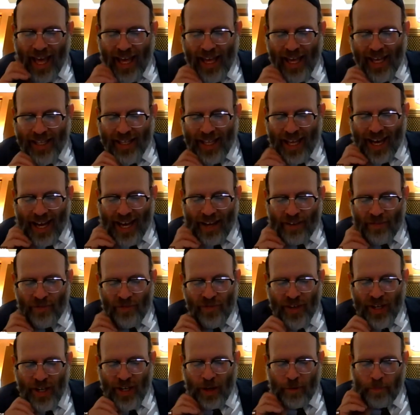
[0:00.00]
and
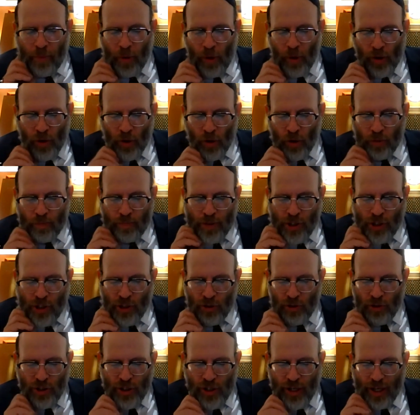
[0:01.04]
avir pachot
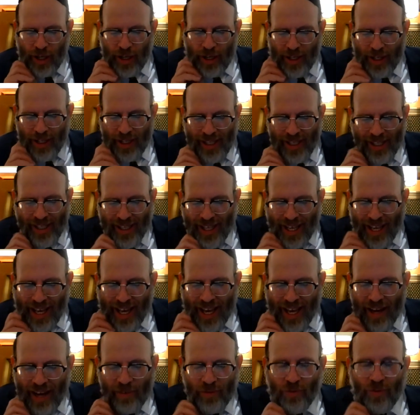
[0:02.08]
mishlosha?
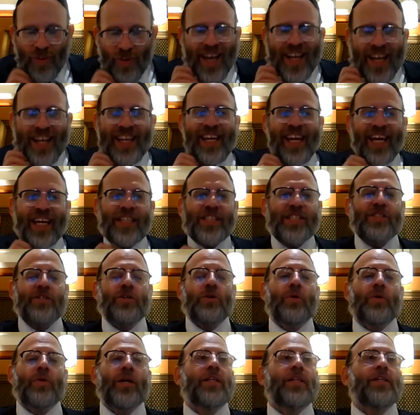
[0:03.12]
And right next
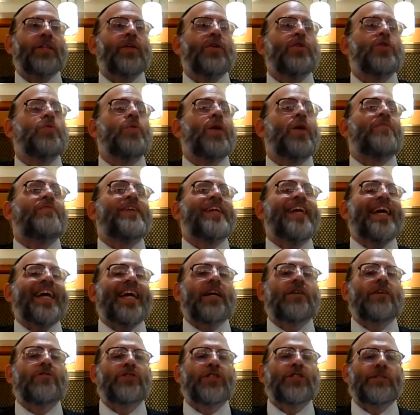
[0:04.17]
to it, you have an
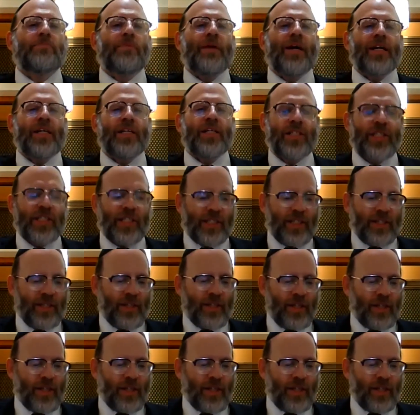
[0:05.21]
airspace